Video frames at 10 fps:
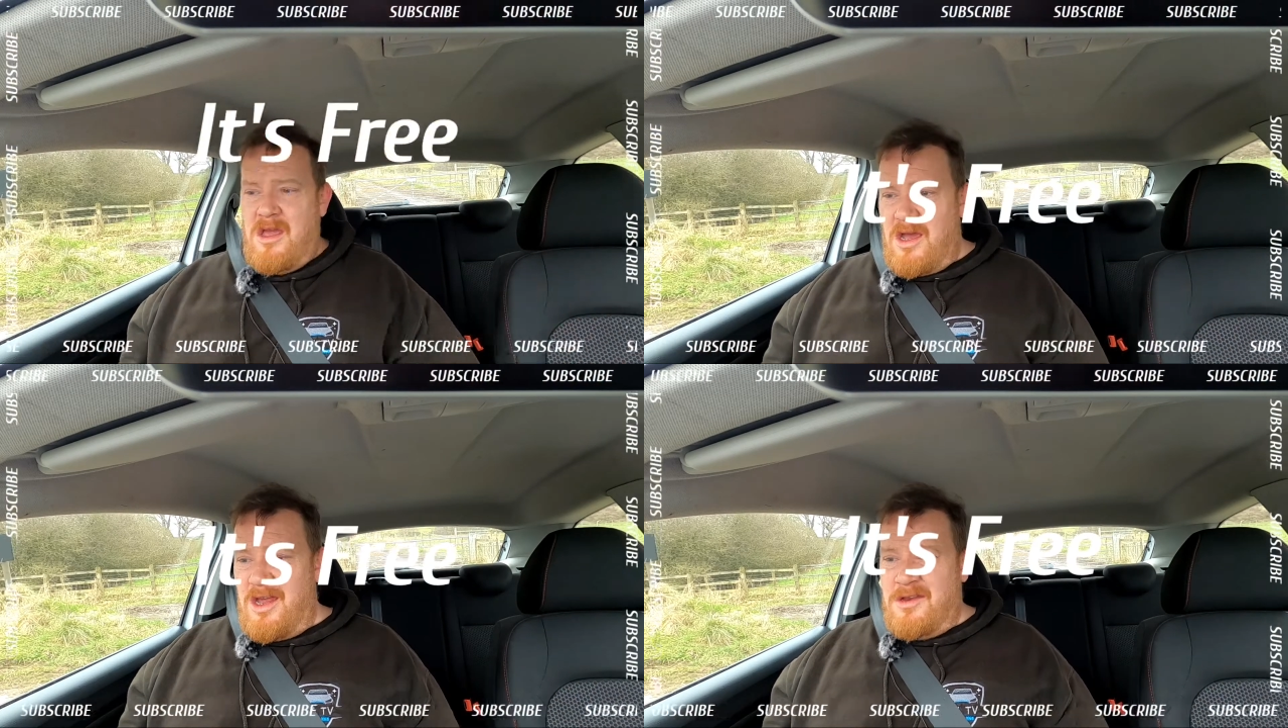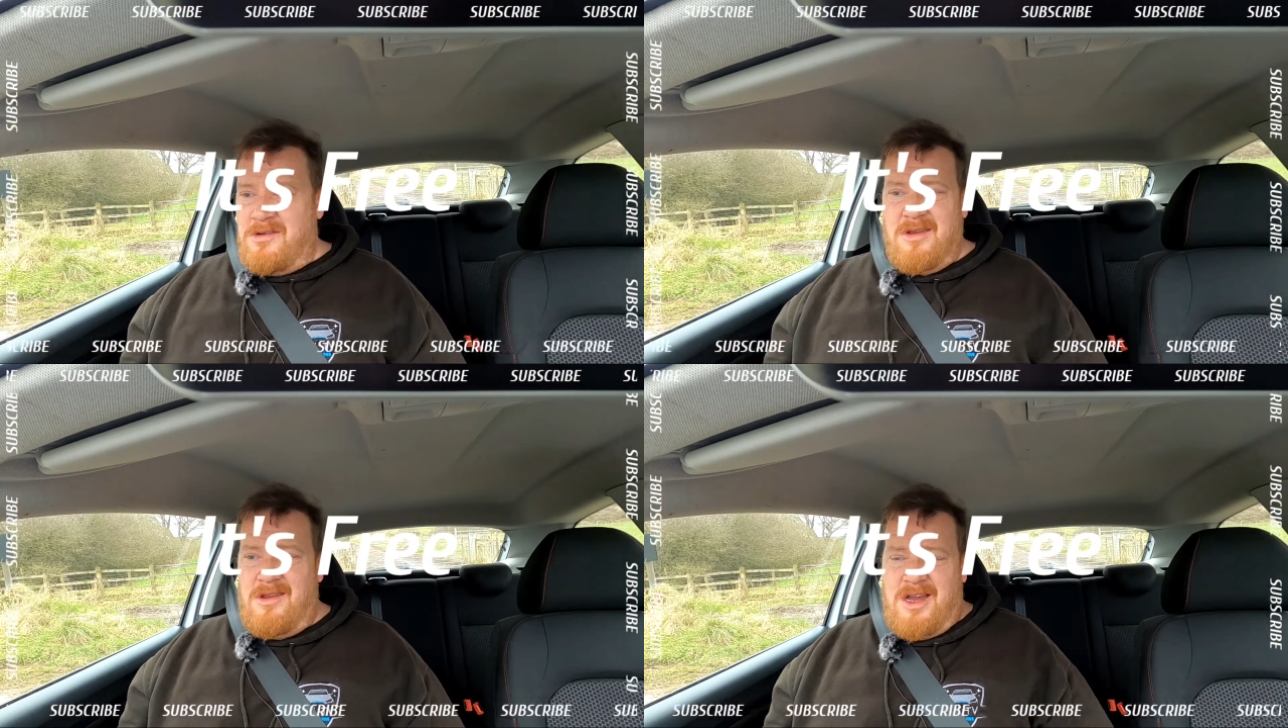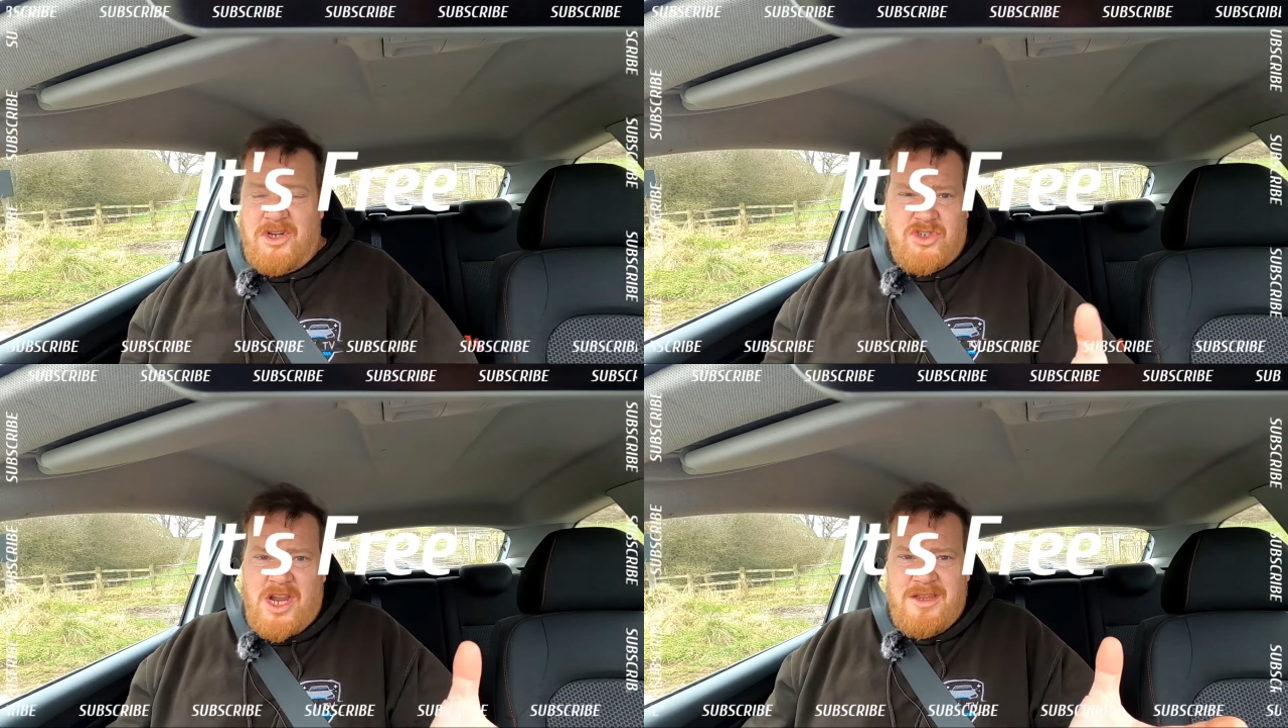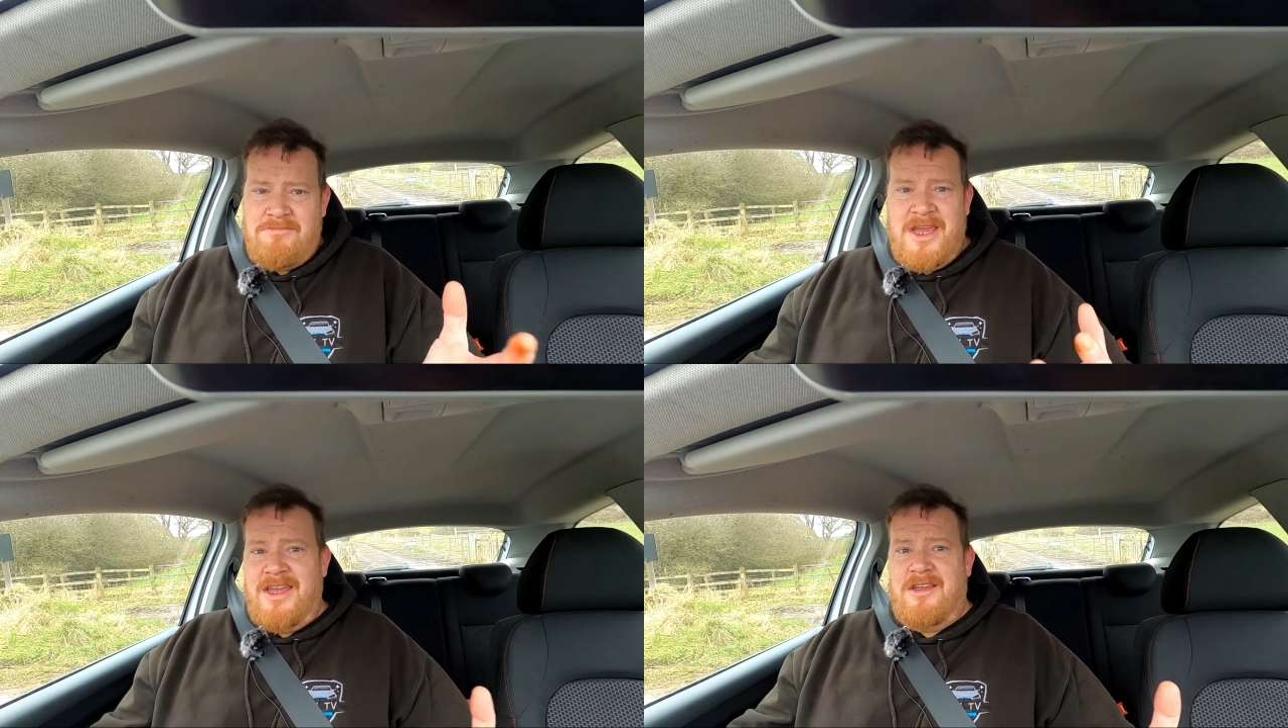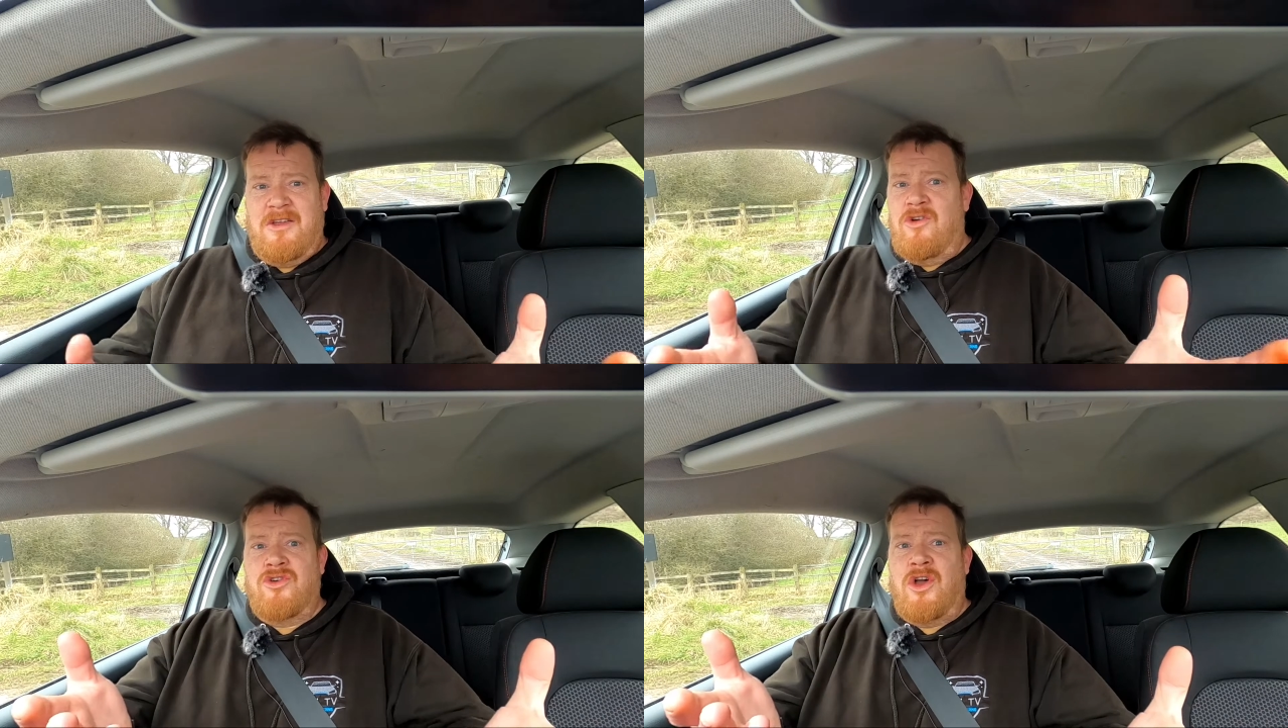And I try and make
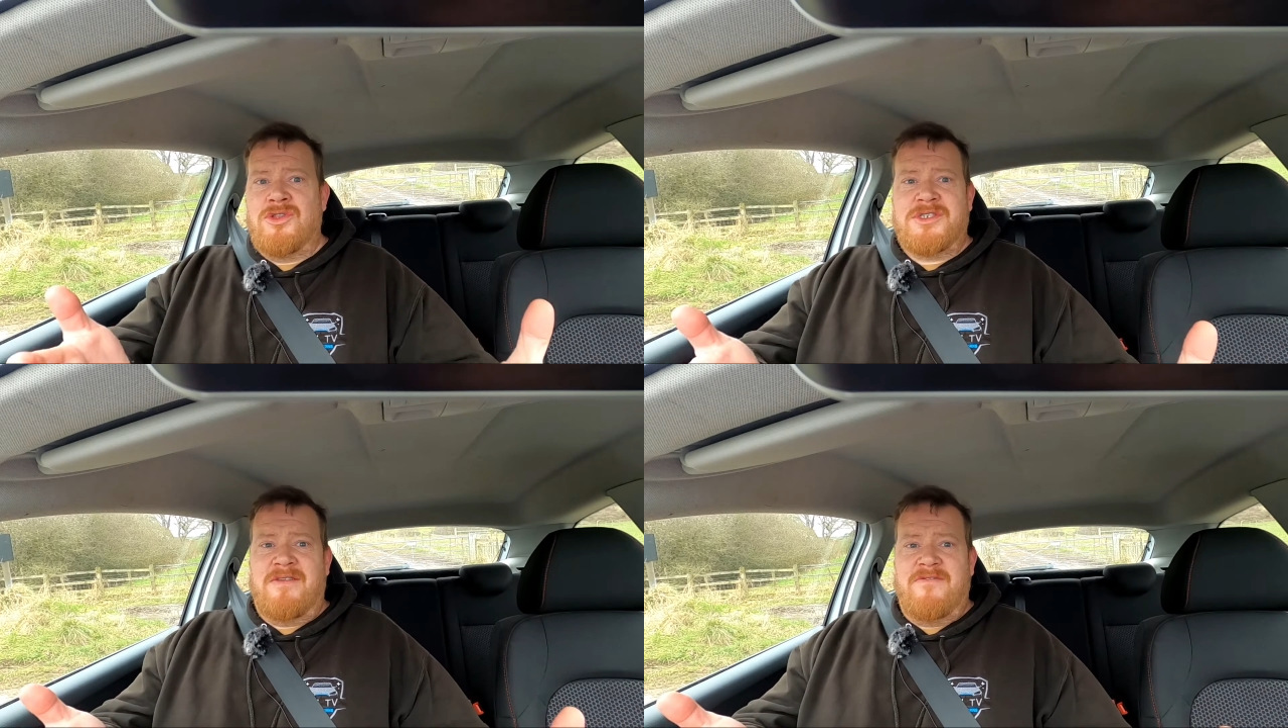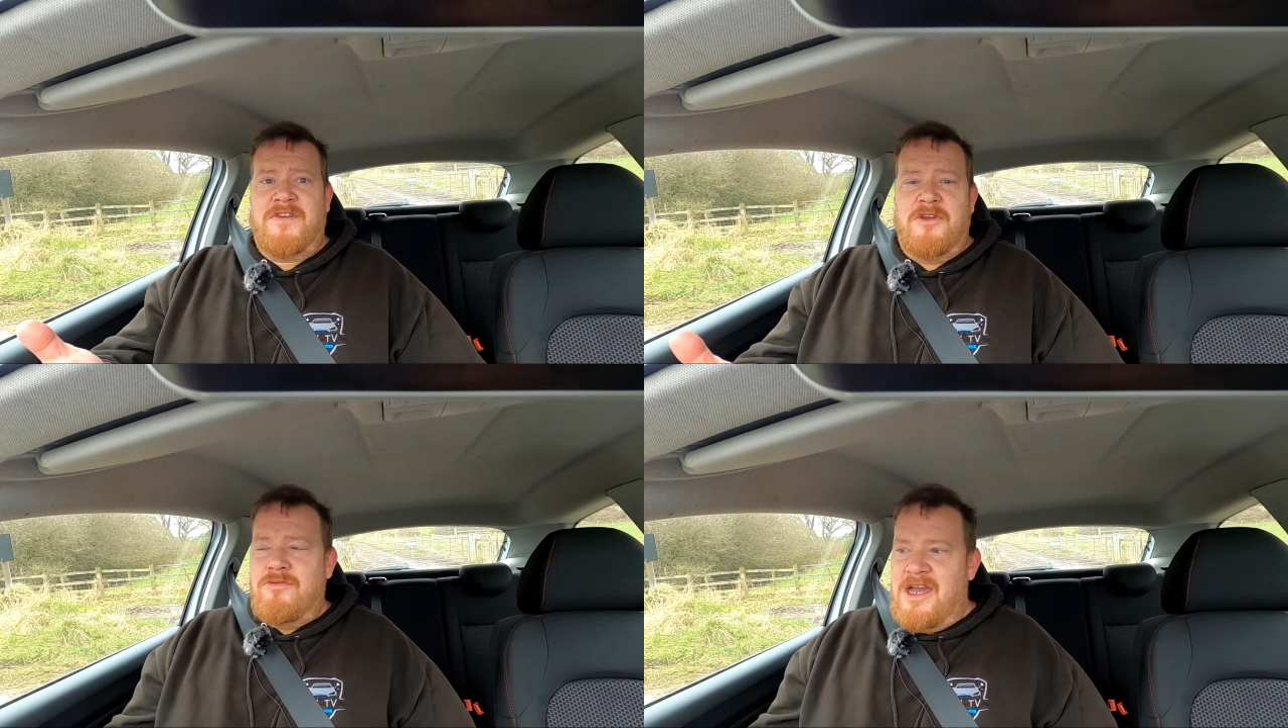good content for you